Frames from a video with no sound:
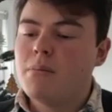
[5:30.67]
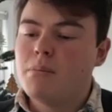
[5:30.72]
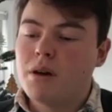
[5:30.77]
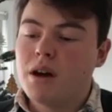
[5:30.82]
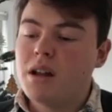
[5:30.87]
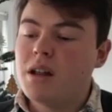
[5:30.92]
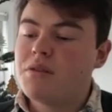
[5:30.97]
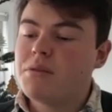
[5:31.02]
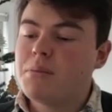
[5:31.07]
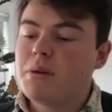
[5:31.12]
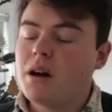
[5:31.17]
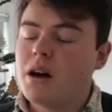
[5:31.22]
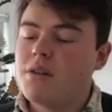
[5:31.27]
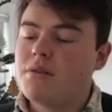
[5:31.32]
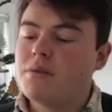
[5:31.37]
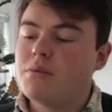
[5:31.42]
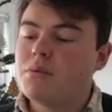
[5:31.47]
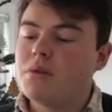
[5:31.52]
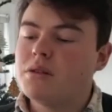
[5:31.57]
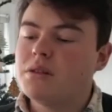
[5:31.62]
But another
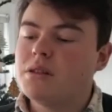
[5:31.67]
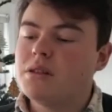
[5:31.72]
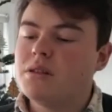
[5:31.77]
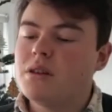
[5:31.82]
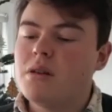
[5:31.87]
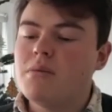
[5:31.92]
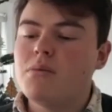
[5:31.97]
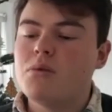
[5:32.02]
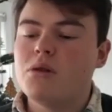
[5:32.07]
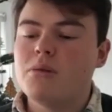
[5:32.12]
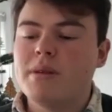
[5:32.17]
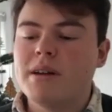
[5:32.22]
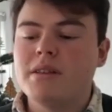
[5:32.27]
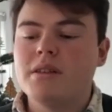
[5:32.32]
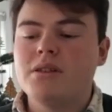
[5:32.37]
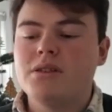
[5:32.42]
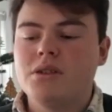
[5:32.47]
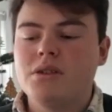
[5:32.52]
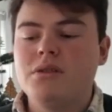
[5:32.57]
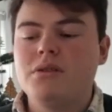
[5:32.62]
part of him wanted to know more about
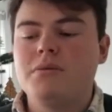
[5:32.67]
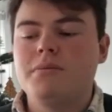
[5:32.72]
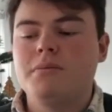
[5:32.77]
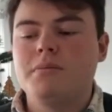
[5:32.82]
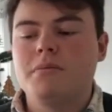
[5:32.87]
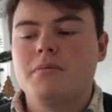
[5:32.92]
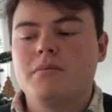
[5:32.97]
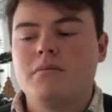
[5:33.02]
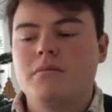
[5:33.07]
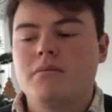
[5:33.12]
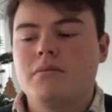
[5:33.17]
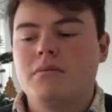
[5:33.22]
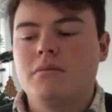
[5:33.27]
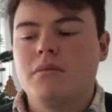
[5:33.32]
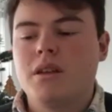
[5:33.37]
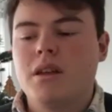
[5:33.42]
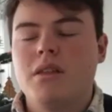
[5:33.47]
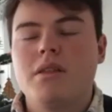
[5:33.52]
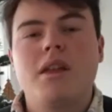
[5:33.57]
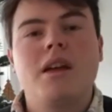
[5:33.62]
the tune.
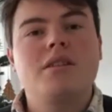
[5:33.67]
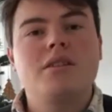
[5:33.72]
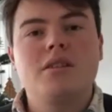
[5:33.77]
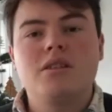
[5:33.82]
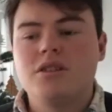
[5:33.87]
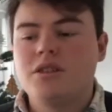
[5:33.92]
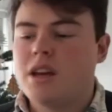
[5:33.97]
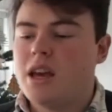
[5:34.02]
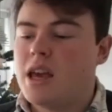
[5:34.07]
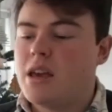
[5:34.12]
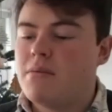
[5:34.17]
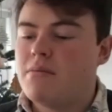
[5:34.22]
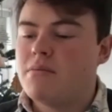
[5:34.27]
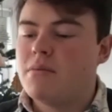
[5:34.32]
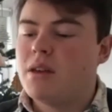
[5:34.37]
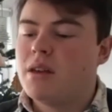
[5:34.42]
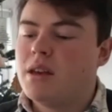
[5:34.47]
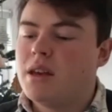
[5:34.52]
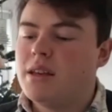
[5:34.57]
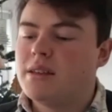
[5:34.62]
"That's a
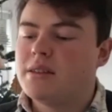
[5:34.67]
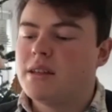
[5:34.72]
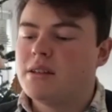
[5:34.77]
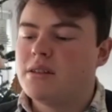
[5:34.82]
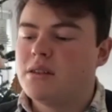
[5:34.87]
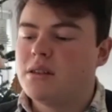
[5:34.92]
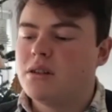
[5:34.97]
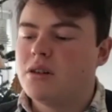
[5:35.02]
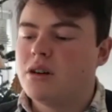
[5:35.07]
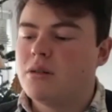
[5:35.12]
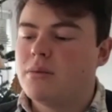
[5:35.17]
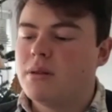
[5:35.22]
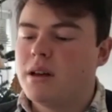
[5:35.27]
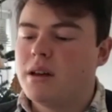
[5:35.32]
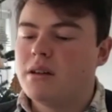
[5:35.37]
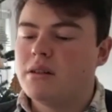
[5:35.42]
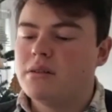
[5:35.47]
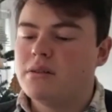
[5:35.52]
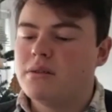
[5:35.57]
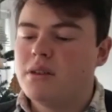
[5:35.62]
shame," he said to the copper
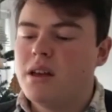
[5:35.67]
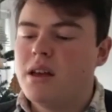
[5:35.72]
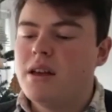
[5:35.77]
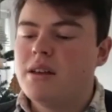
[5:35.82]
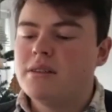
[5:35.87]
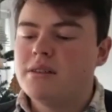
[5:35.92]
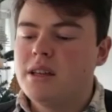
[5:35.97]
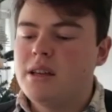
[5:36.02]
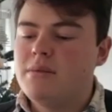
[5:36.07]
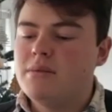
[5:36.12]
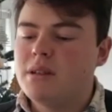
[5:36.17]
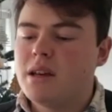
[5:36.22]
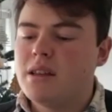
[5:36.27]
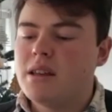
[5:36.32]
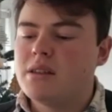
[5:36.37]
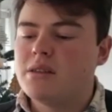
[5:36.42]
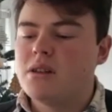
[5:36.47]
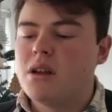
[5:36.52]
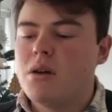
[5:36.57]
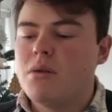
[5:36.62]
elf. "Seems like
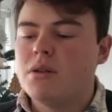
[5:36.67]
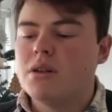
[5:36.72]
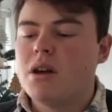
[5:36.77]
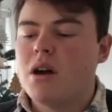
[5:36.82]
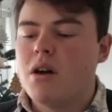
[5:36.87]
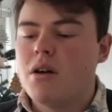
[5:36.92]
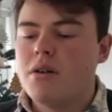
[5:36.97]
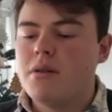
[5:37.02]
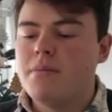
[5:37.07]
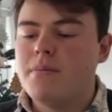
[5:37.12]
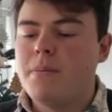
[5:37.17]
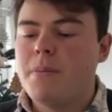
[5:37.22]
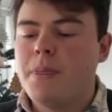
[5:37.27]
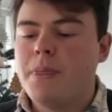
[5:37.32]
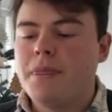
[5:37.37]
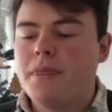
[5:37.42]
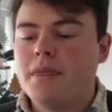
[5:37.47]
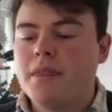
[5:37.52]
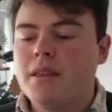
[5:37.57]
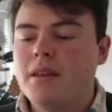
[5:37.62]
there's no one home."
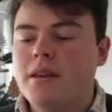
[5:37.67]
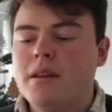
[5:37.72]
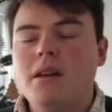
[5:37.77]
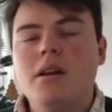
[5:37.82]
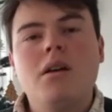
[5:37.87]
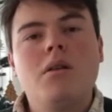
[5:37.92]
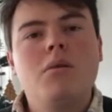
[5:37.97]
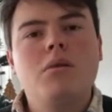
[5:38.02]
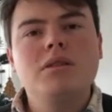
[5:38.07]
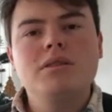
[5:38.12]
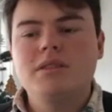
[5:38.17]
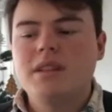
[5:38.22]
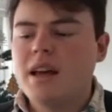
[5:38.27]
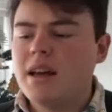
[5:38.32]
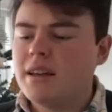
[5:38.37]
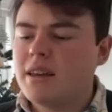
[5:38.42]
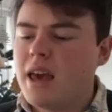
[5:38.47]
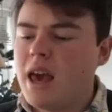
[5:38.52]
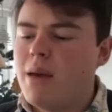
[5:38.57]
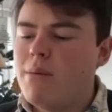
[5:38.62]
"What's
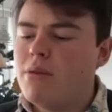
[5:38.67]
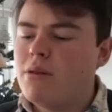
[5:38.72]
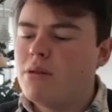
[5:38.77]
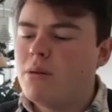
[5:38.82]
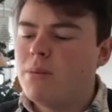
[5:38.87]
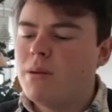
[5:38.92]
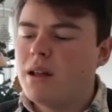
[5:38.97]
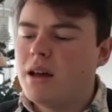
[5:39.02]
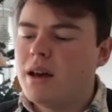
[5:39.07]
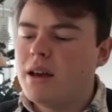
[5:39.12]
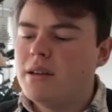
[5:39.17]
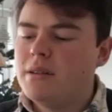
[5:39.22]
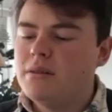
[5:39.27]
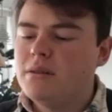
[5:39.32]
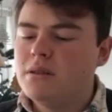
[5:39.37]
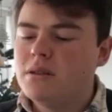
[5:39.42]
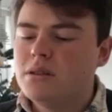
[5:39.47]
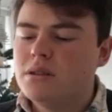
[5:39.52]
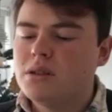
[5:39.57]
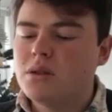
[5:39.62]
that?" came the reply.
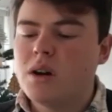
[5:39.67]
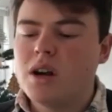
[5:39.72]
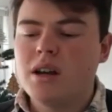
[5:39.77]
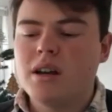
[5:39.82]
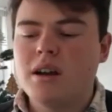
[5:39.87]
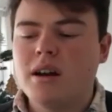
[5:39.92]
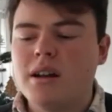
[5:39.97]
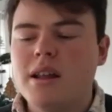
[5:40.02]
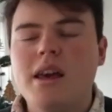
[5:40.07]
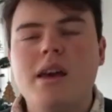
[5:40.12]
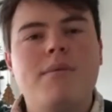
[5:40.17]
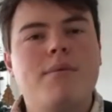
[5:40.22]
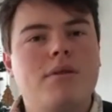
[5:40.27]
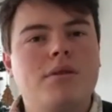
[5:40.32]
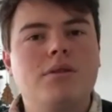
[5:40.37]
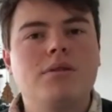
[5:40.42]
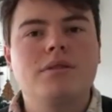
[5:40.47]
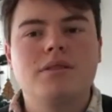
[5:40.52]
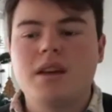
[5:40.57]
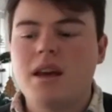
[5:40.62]
"Sorry, I can't hear
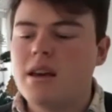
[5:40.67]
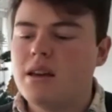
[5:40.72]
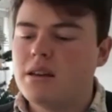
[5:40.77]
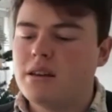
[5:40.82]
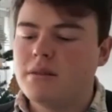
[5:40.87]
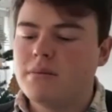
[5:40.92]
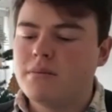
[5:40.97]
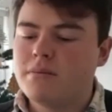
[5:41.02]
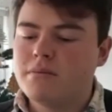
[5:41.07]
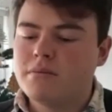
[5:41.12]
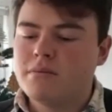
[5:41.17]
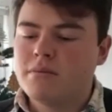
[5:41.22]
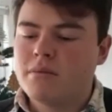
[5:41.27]
what you're saying."